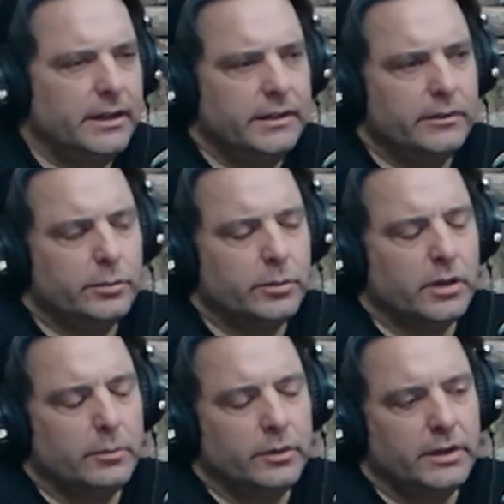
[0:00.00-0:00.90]
uh, is
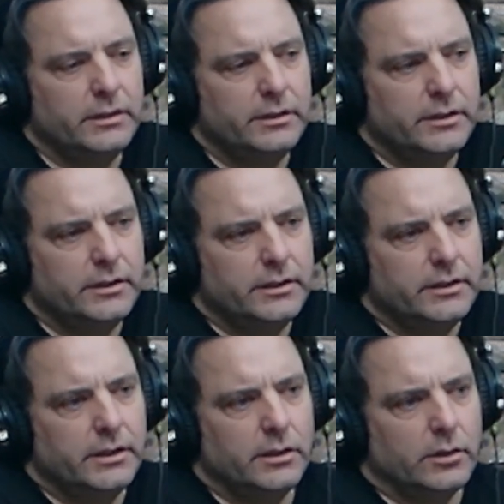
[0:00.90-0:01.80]
probably,
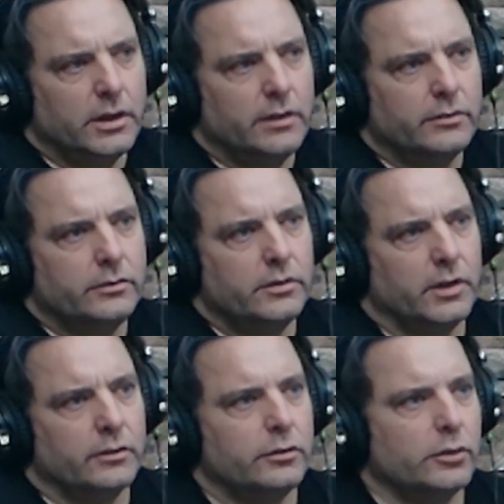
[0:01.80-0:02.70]
you know, our
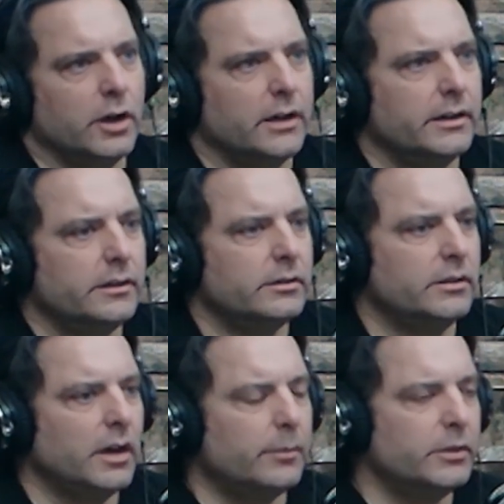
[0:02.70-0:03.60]
our
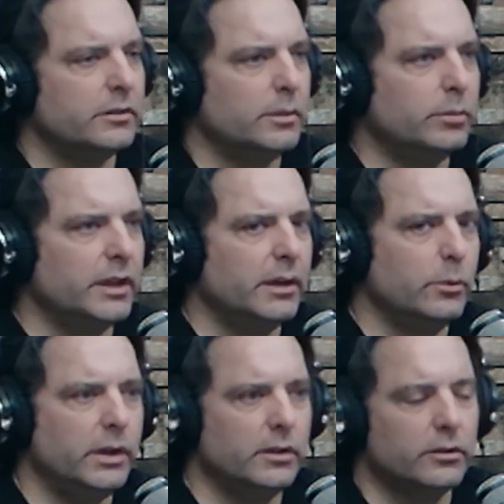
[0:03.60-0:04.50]
strongest. You know, obviously Blake